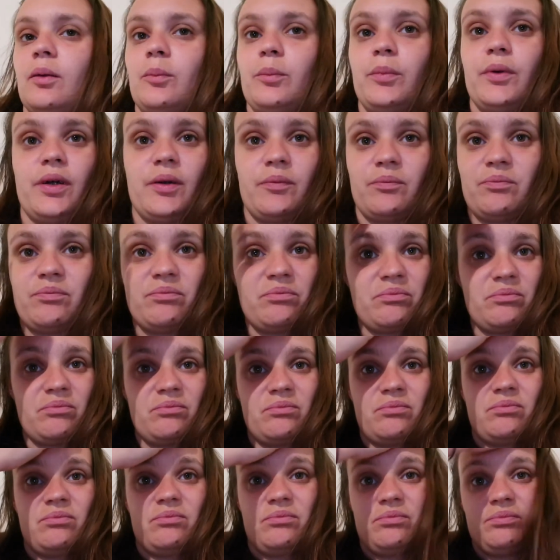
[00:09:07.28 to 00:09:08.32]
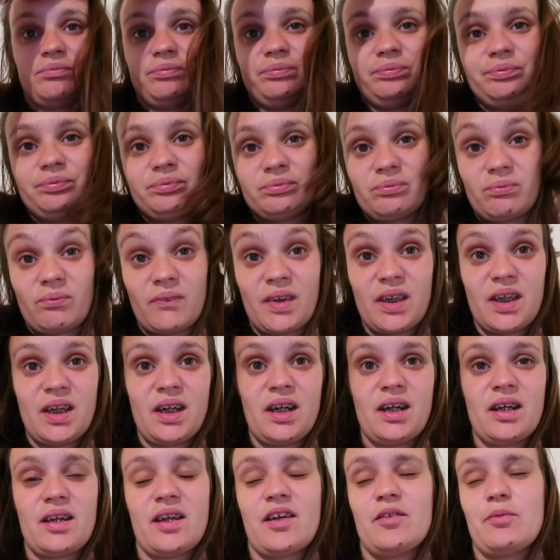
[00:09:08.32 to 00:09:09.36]
But
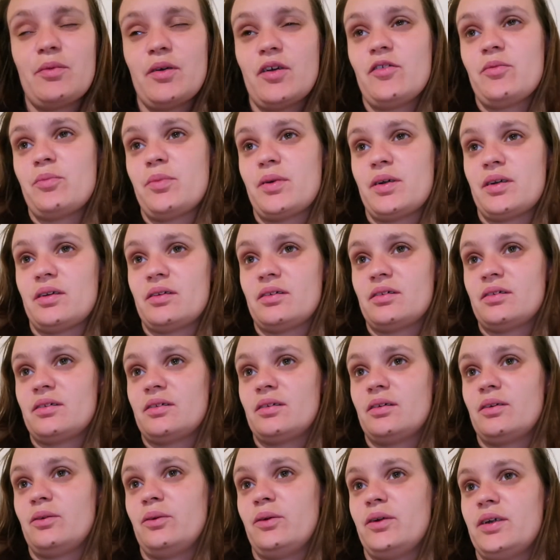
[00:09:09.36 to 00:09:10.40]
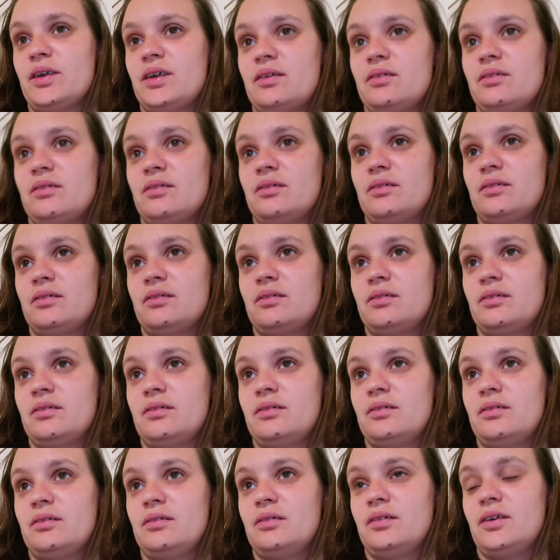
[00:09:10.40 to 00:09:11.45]
yeah, they've both been quite
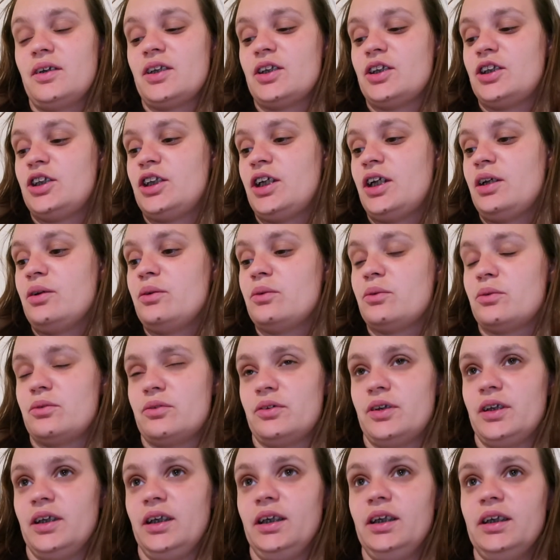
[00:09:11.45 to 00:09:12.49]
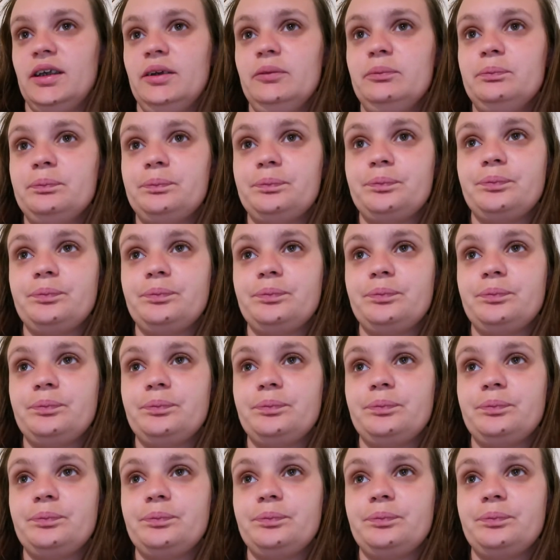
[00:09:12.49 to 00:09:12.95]
quite chill really.